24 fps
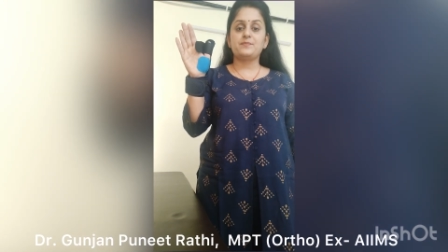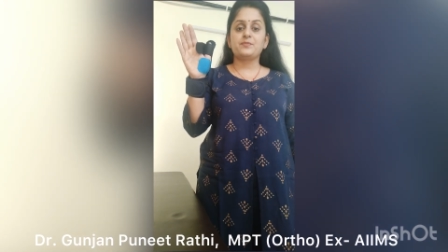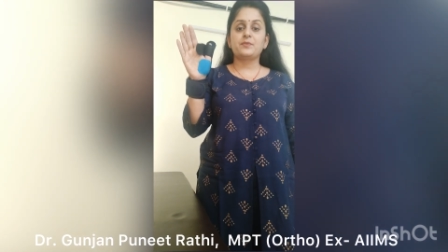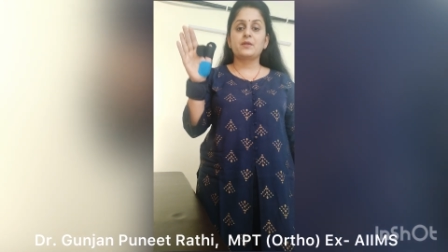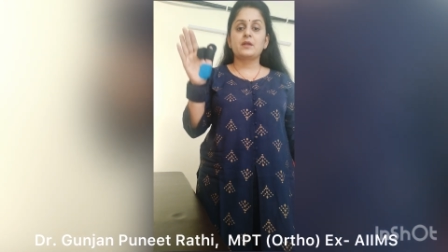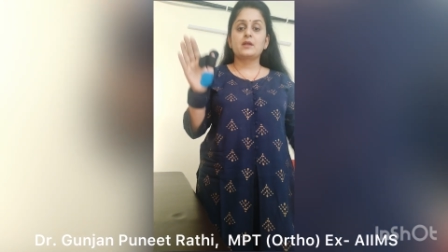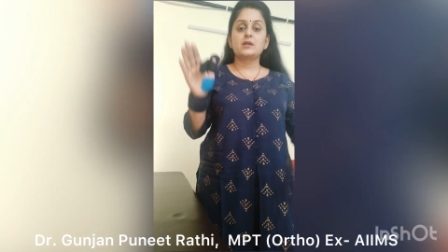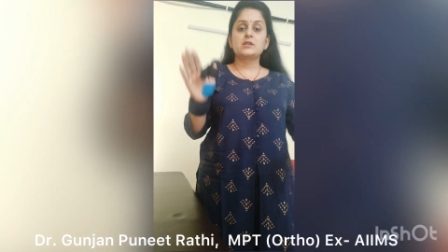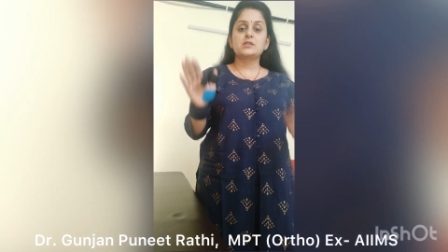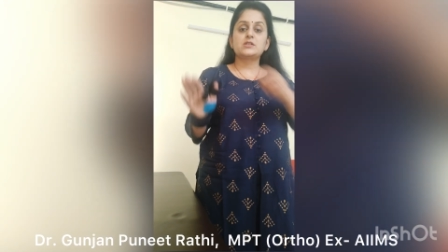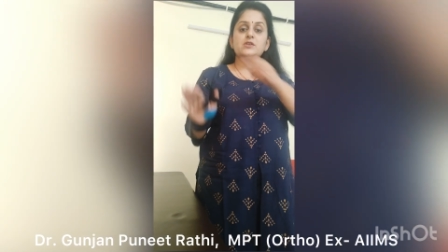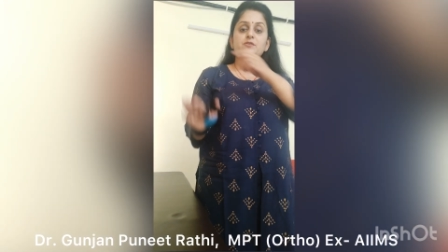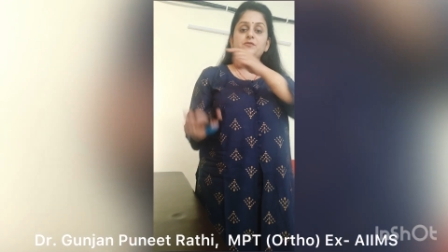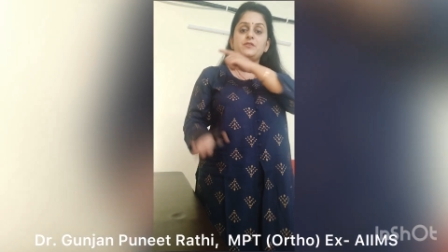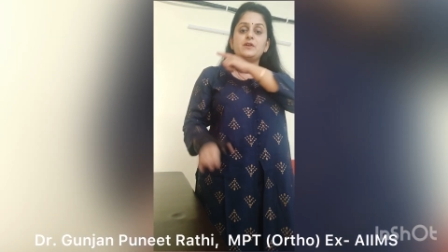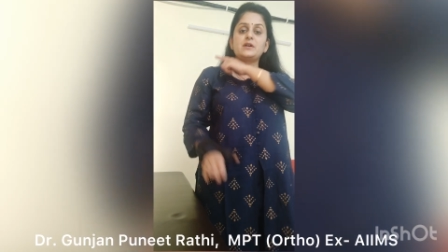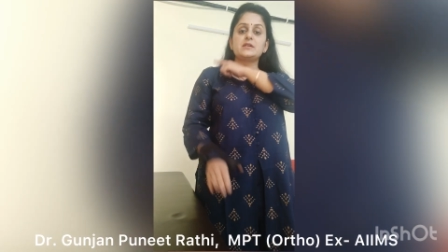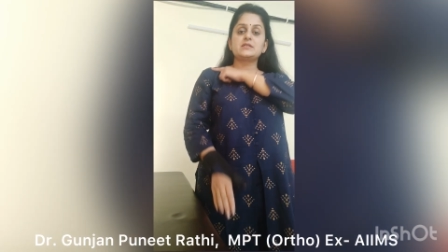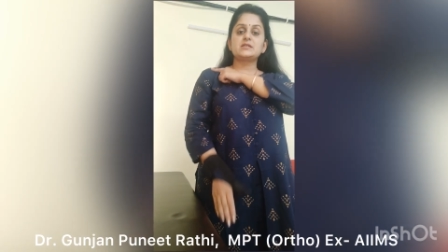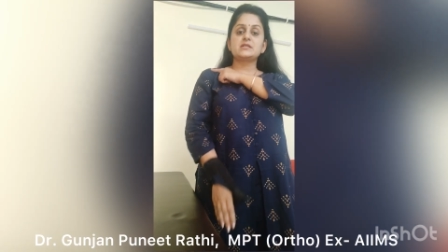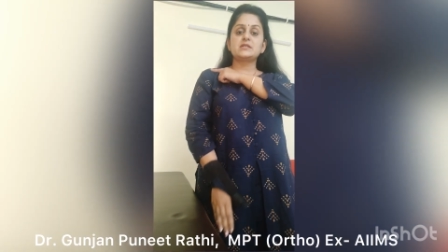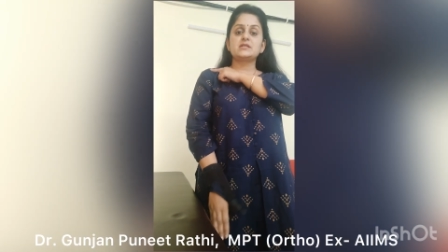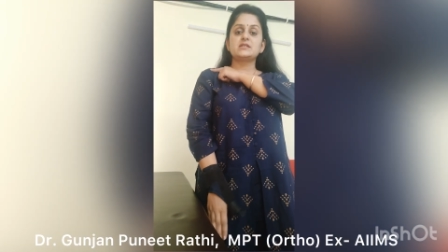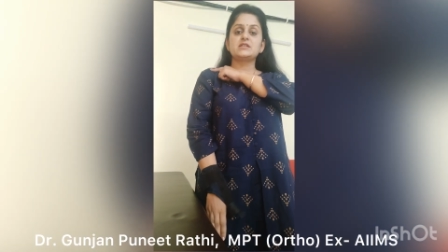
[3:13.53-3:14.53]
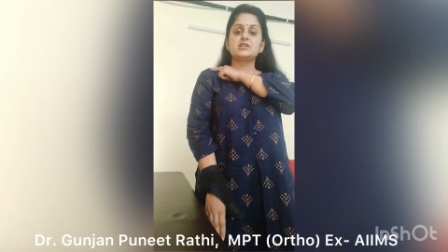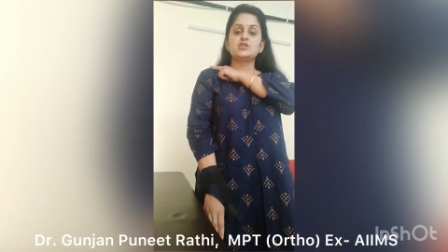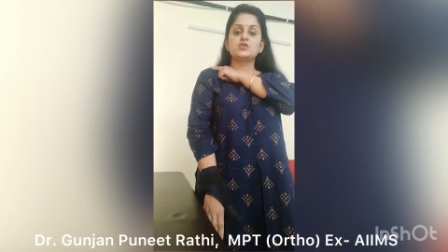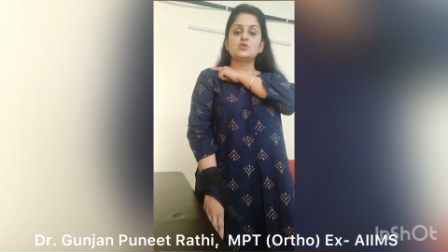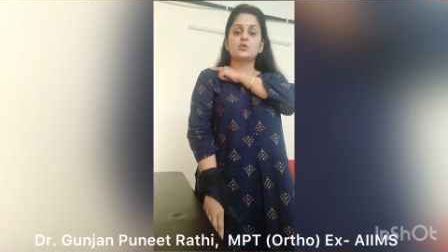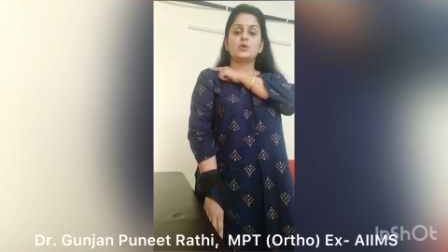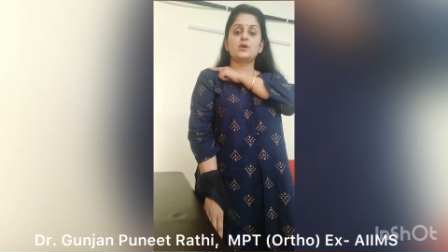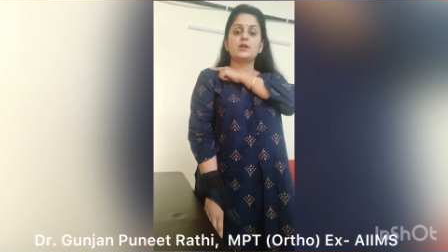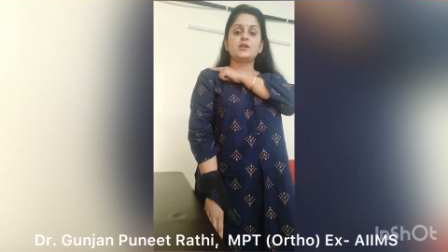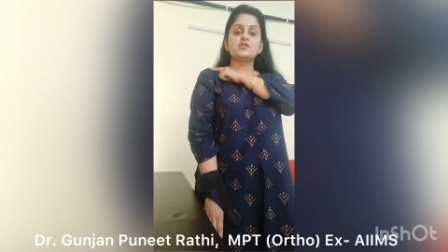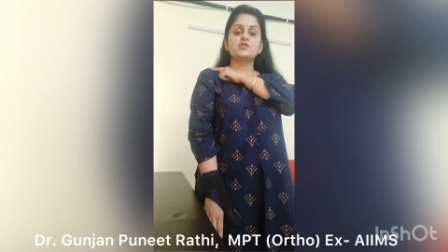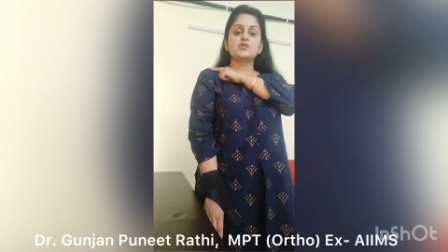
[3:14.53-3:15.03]
So first is the
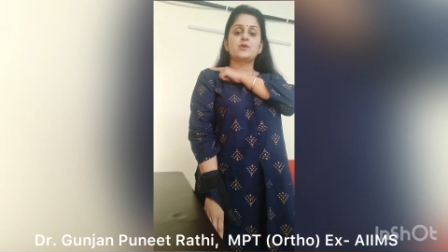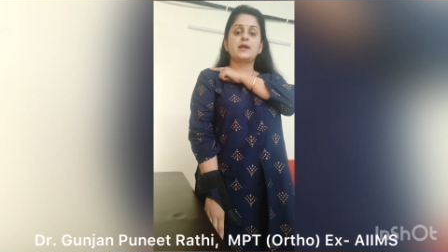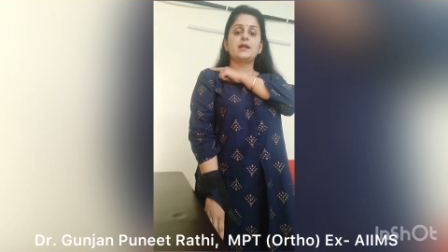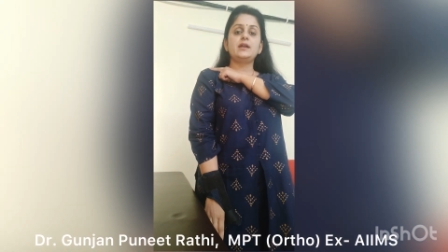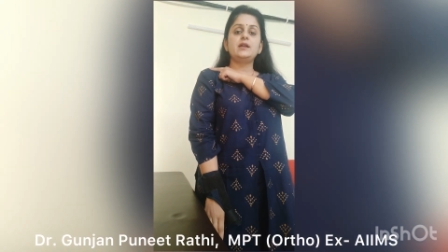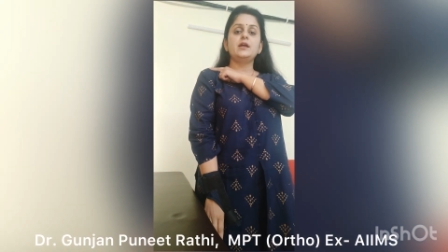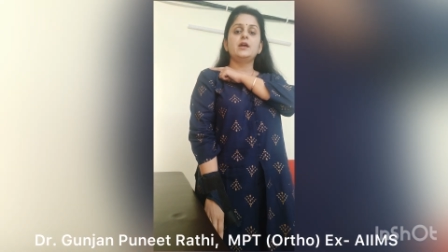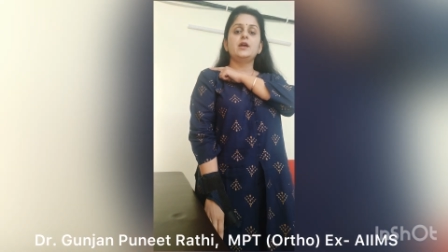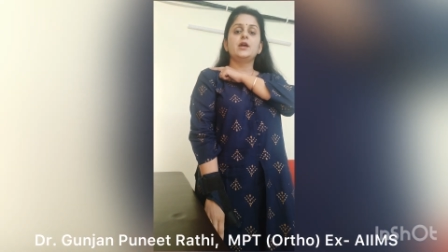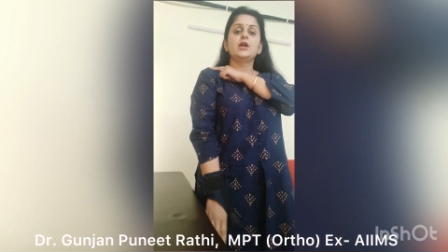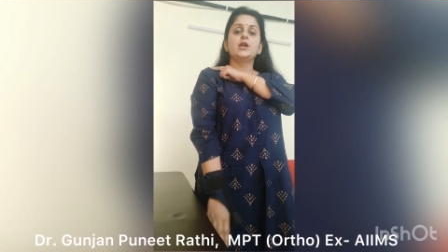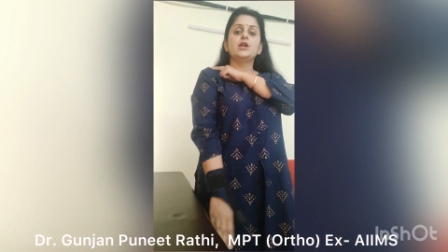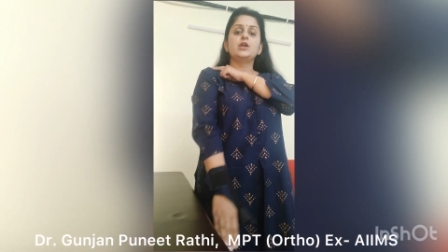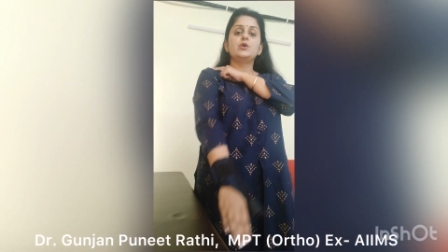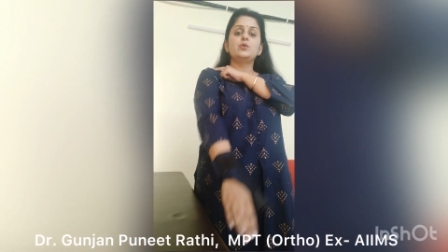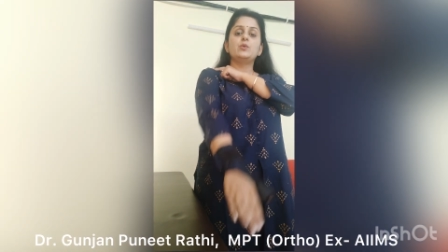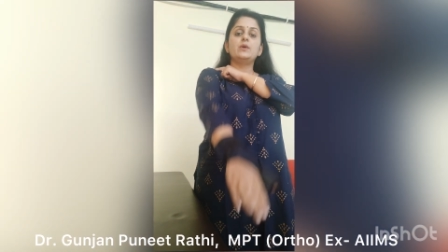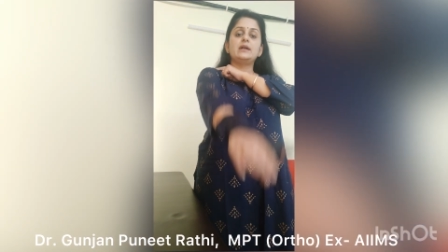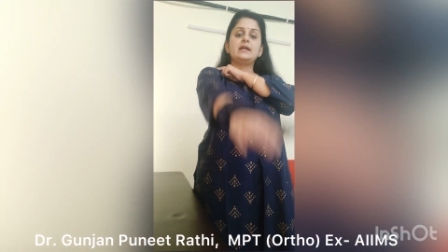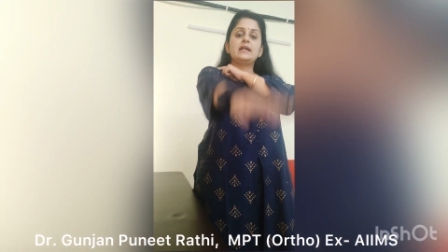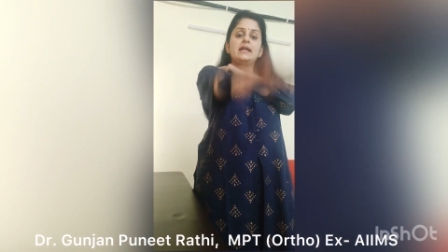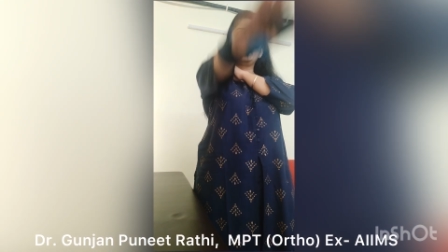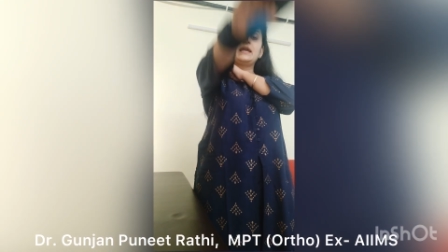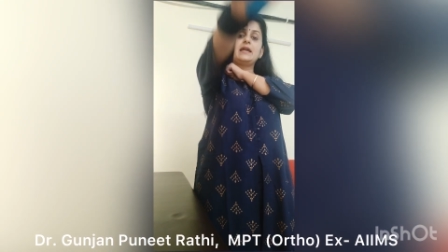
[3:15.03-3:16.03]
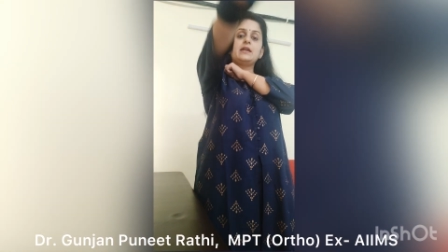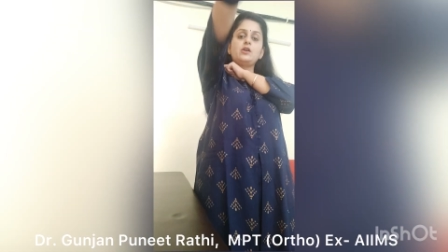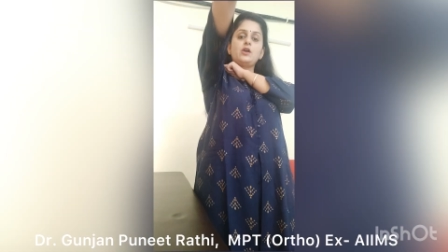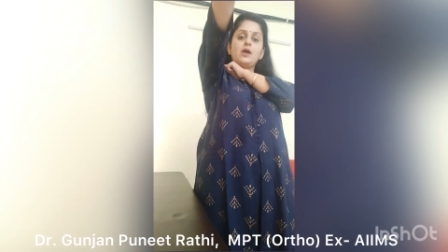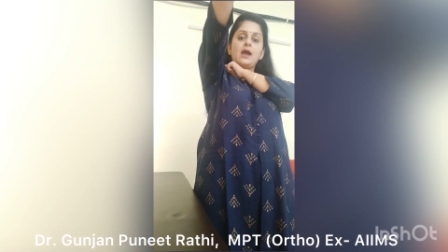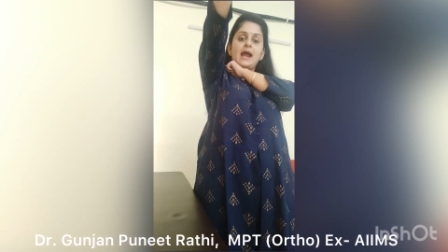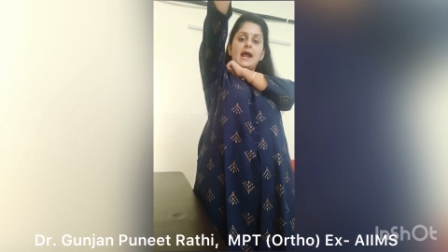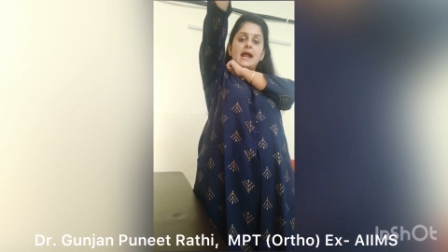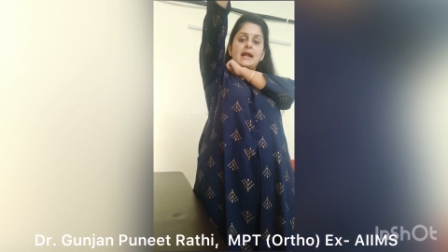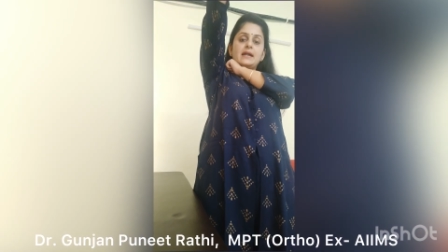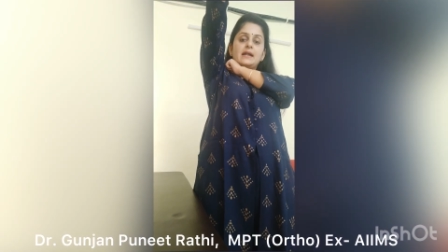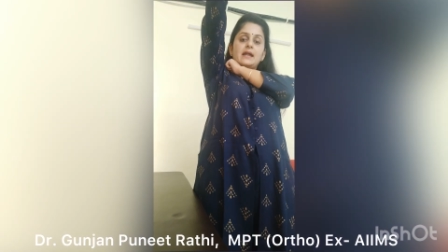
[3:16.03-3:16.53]
shoulder joint. You will take your
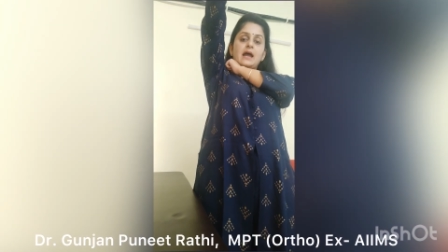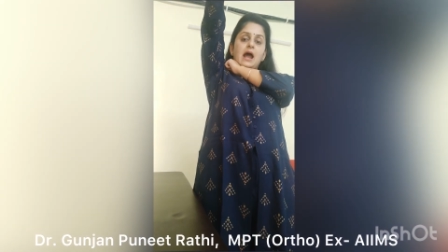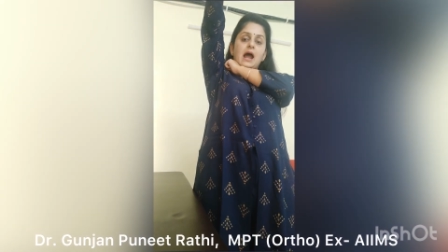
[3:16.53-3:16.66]
hand